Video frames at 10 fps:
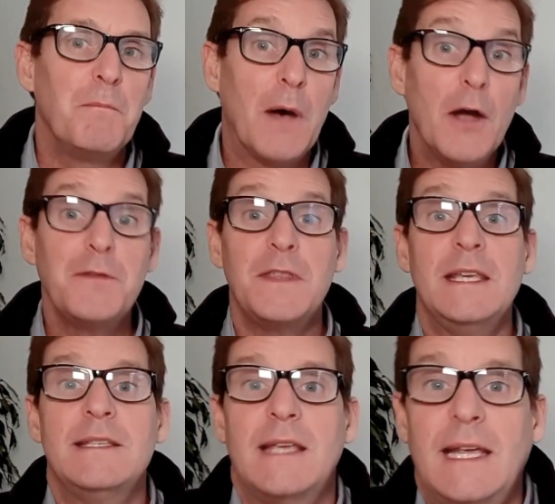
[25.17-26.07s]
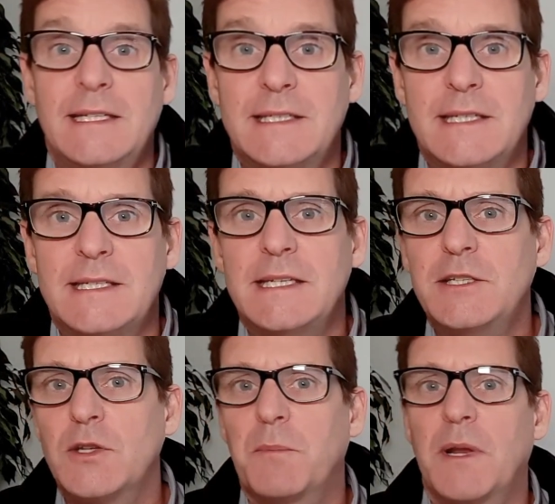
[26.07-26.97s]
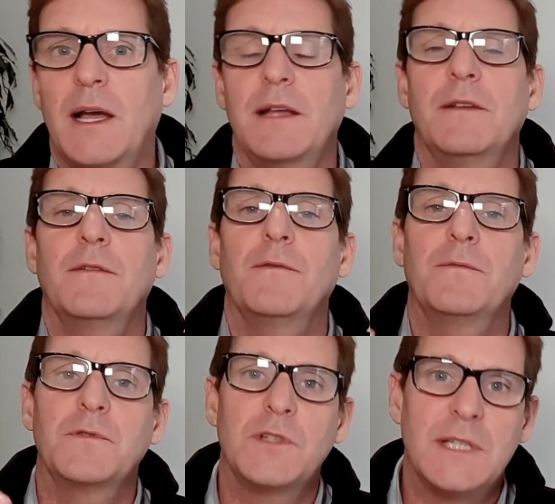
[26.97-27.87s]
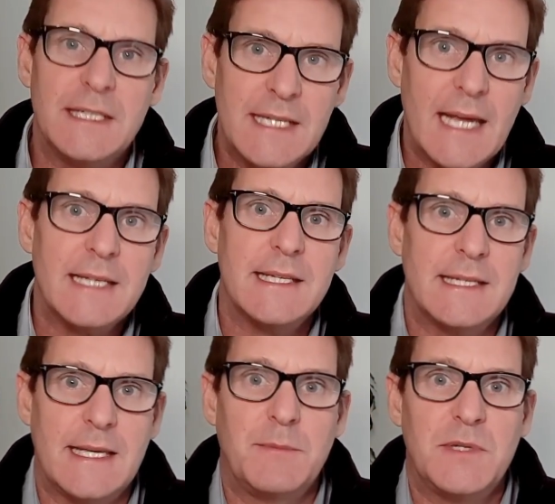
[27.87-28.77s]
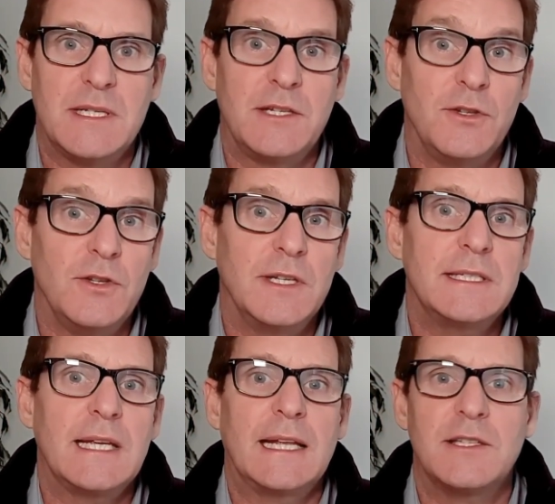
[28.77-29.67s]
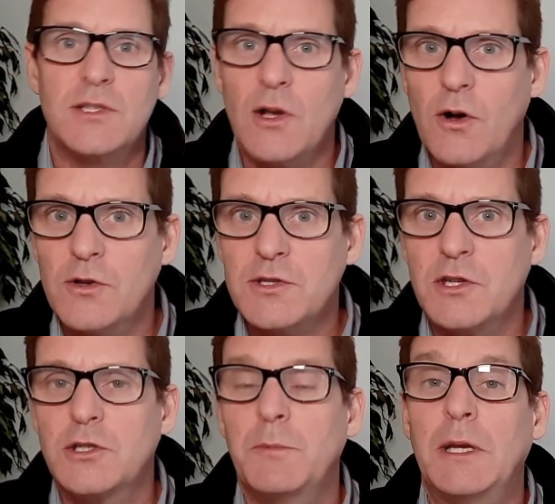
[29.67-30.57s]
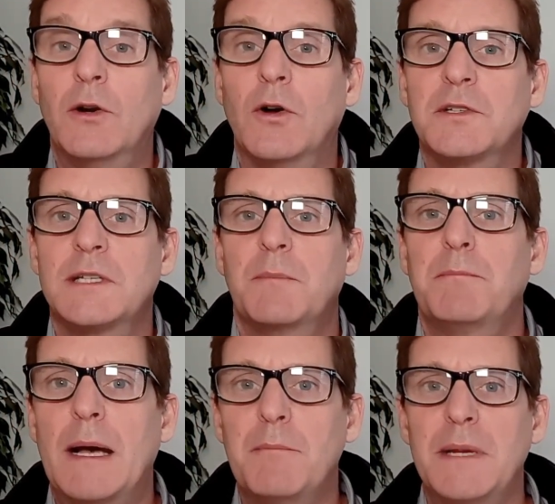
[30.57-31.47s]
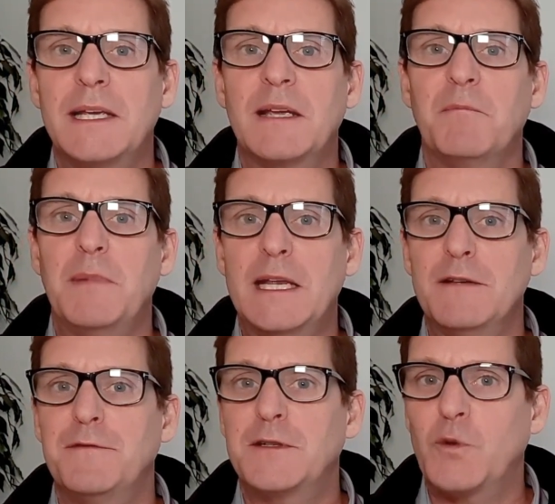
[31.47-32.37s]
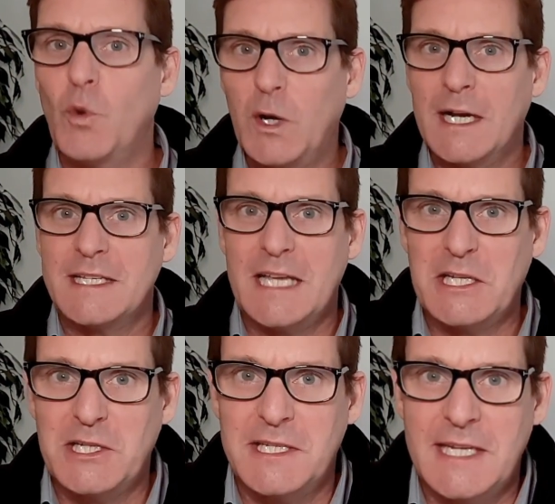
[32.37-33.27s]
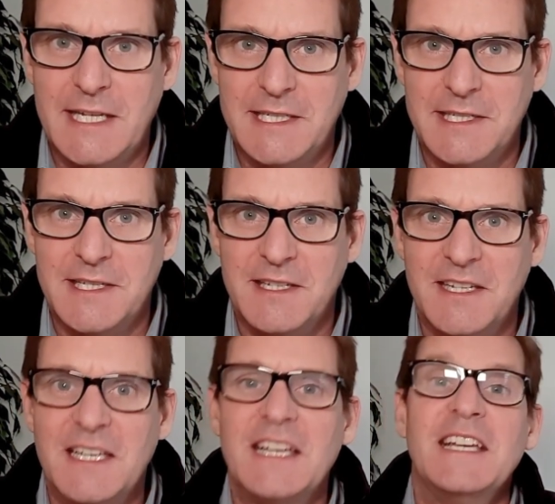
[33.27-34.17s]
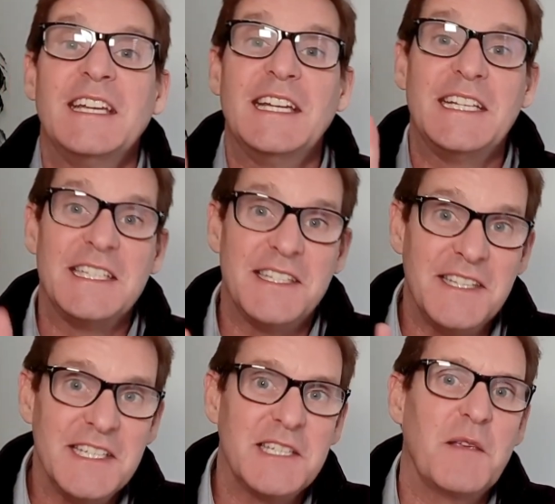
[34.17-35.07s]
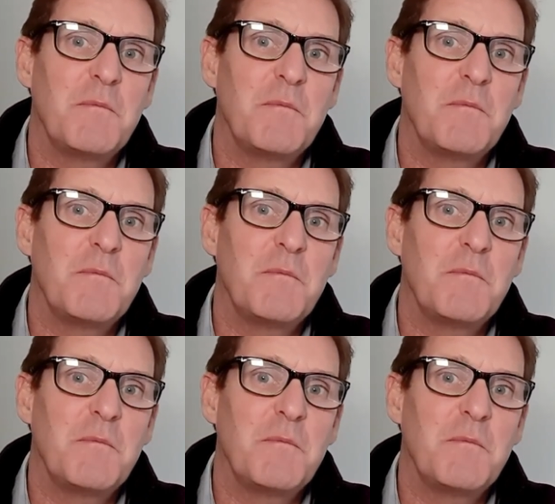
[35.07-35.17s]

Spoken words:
Both these entities need to apply to the Tax Exemption Unit at SARS to be granted Public Benefit Organization status. It is this